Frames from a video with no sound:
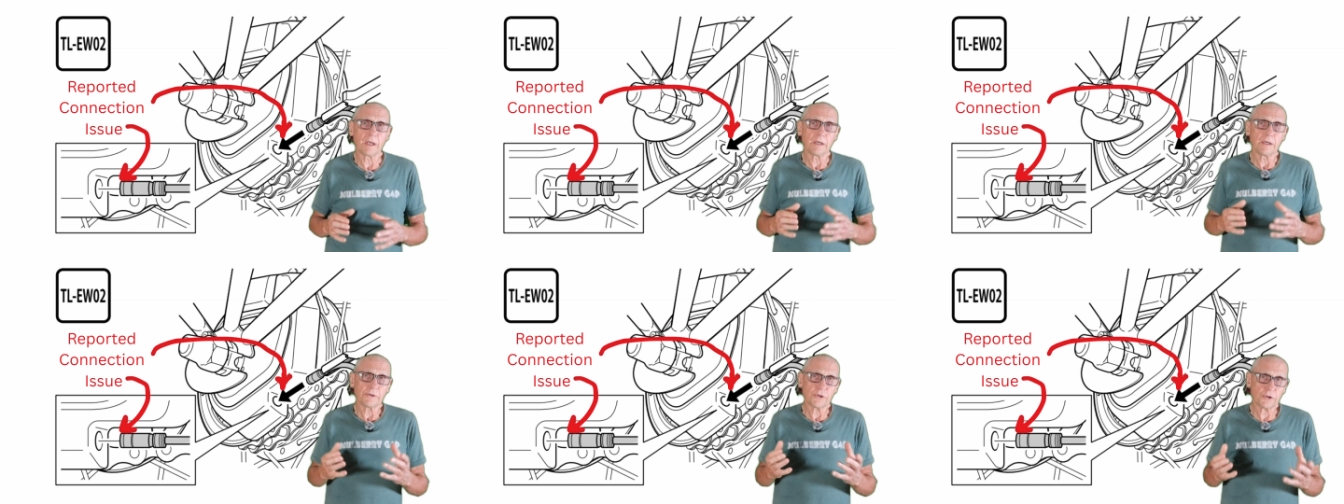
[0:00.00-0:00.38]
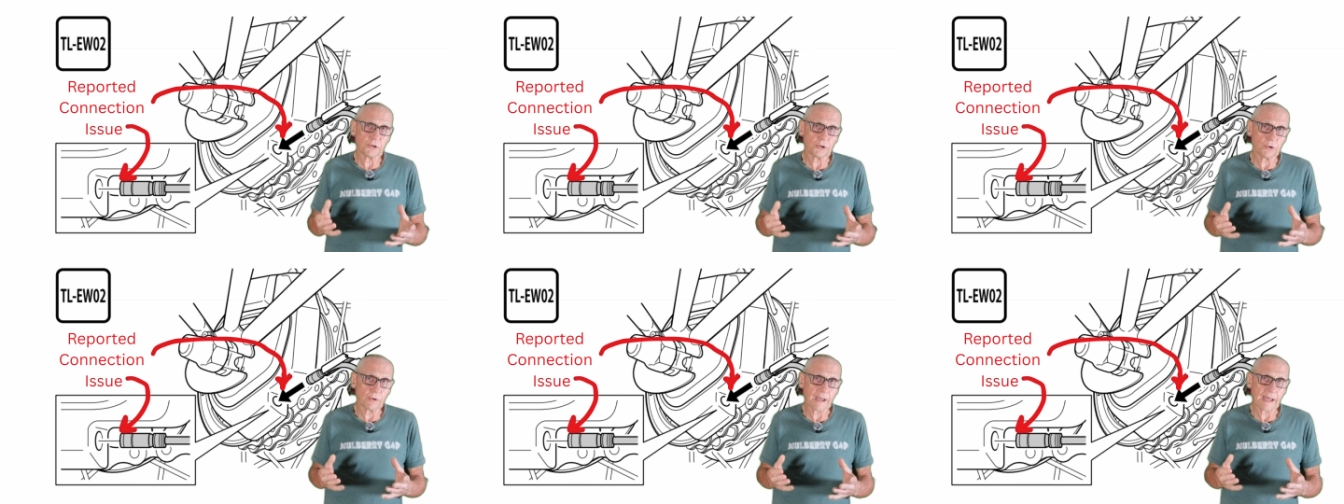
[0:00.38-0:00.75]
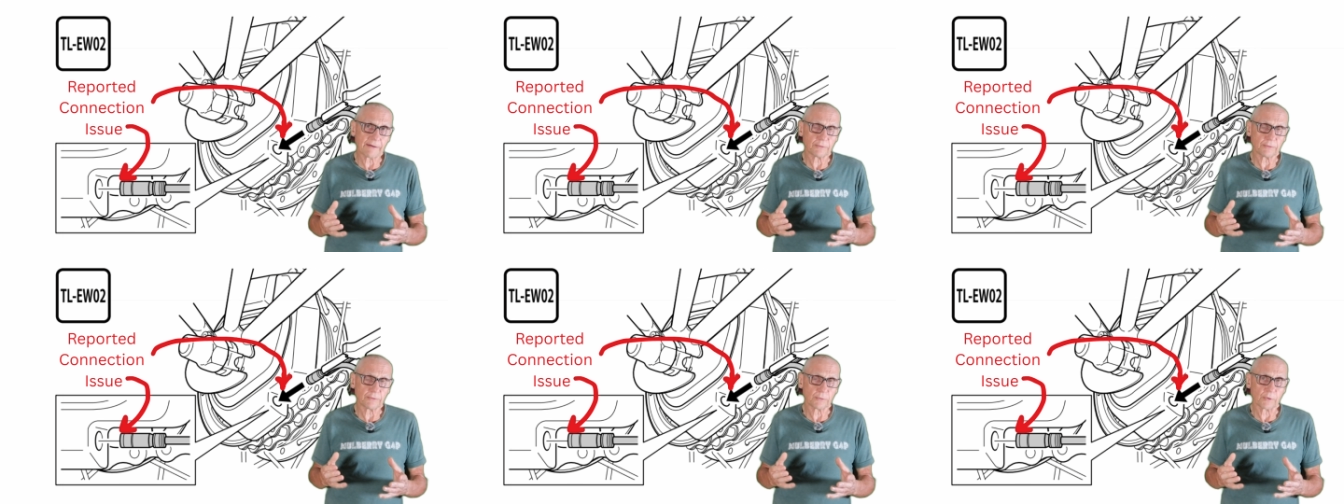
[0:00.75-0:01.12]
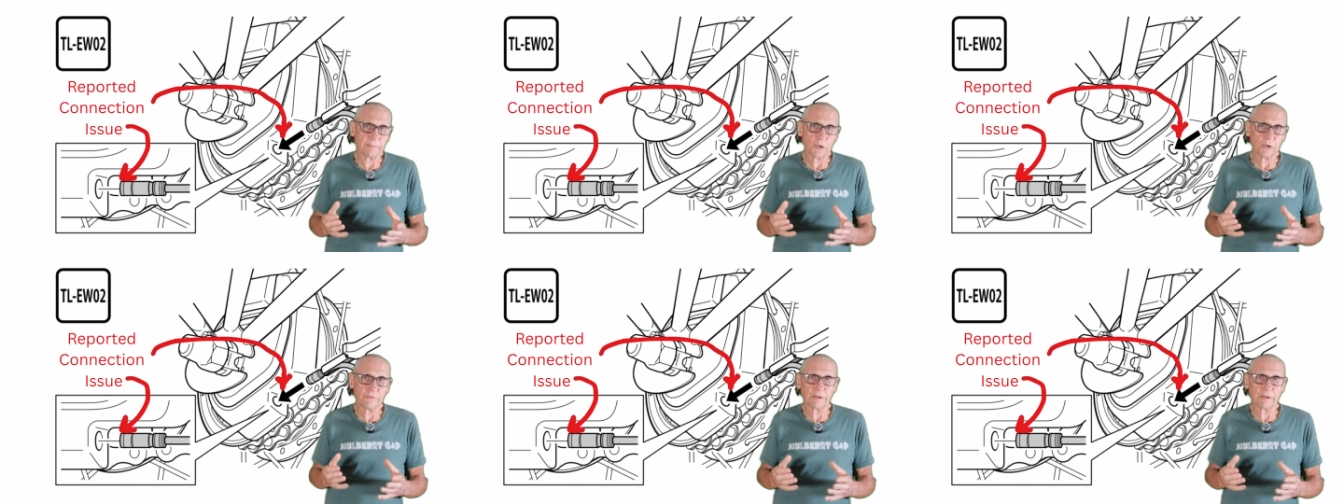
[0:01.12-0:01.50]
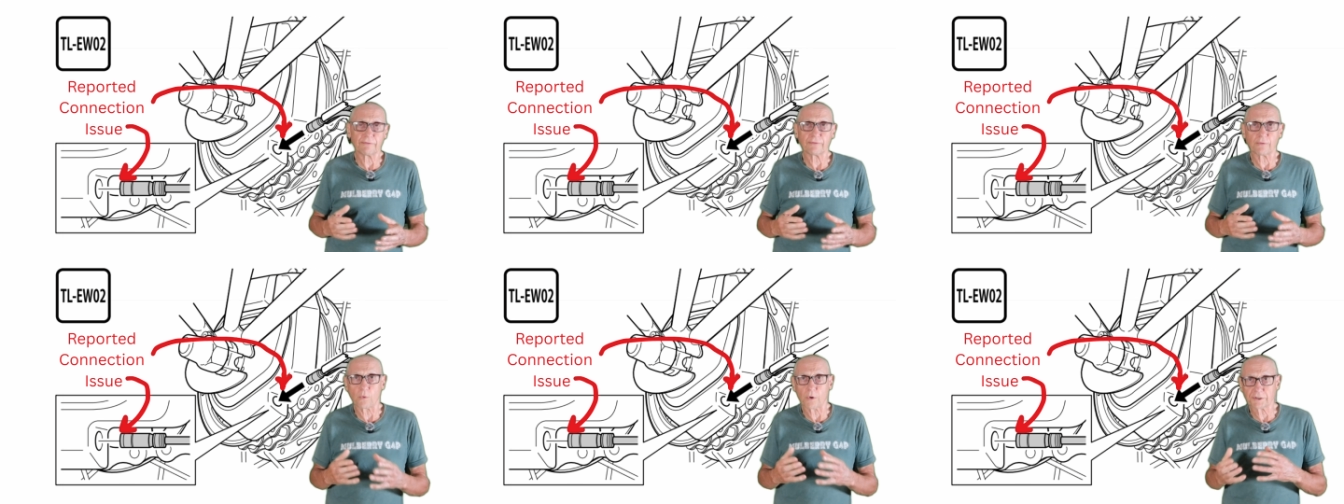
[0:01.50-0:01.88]
you do have to remove it
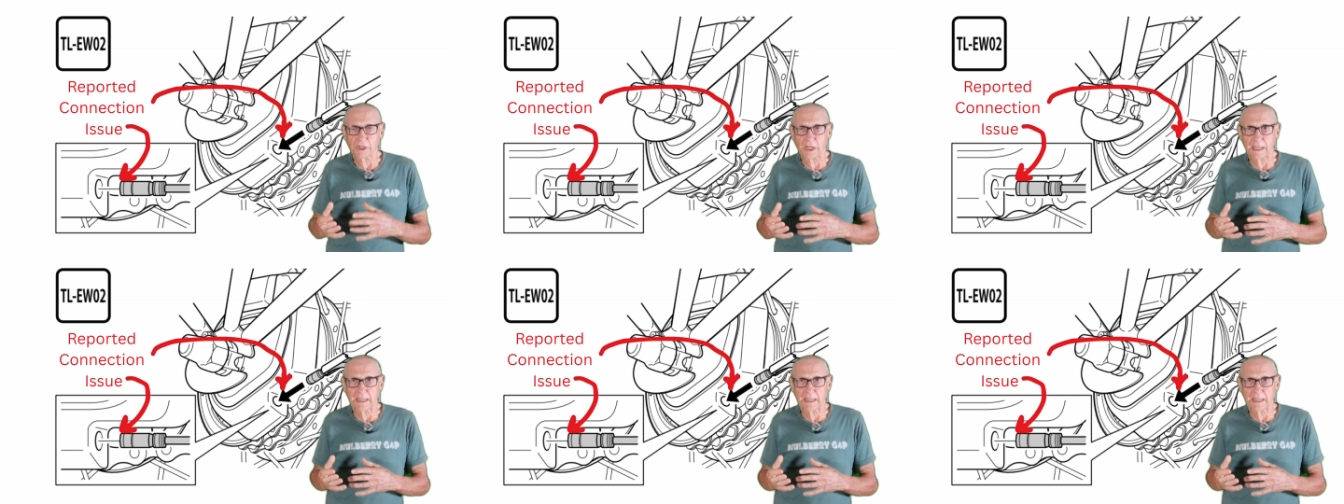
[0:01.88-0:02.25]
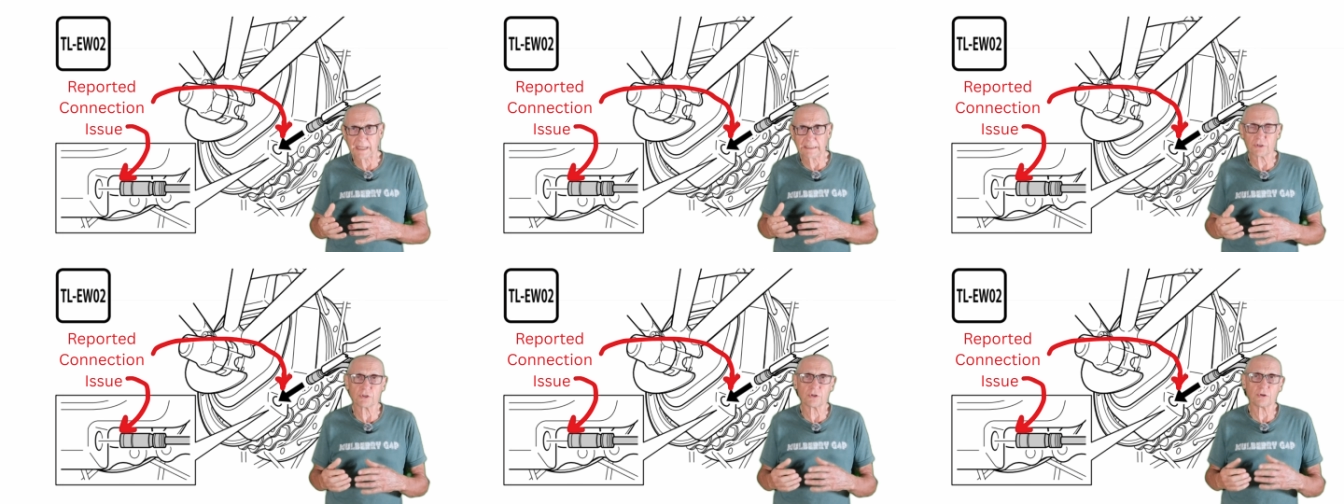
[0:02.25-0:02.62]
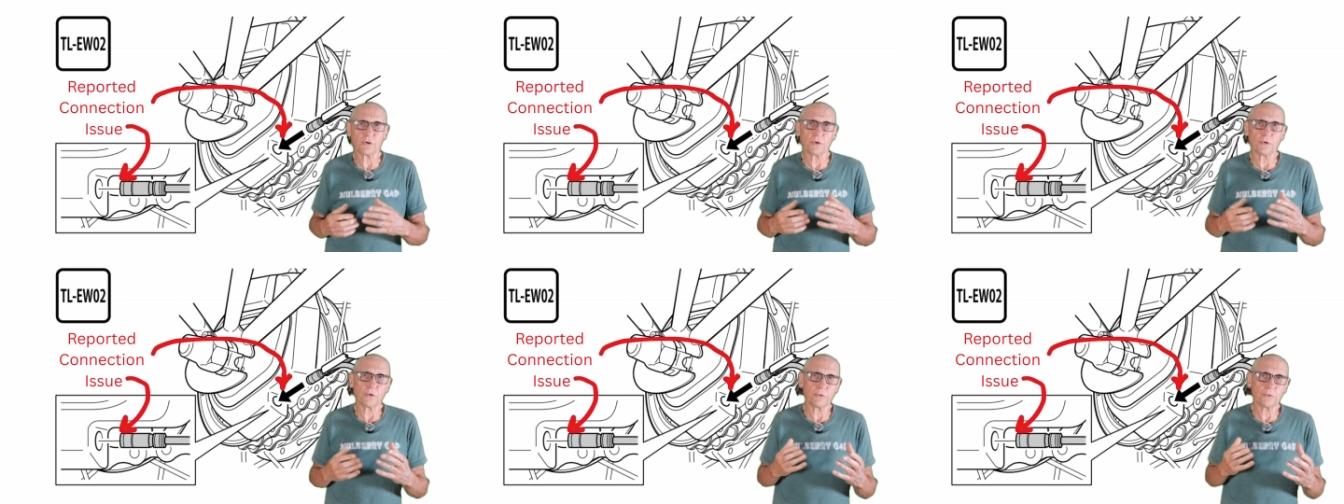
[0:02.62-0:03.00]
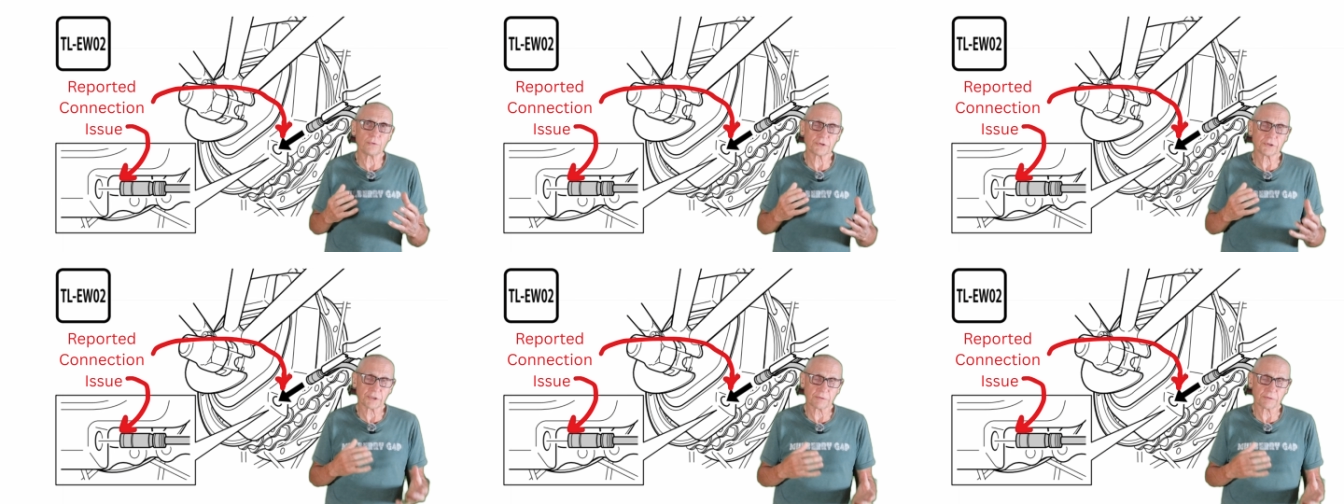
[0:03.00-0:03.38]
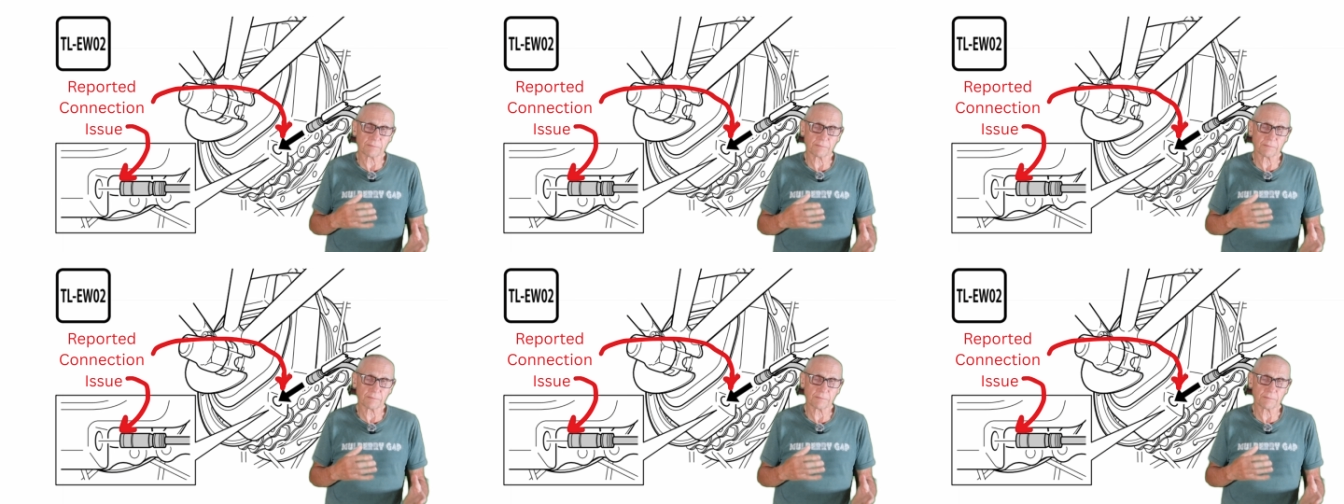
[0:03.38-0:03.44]
for chain issues,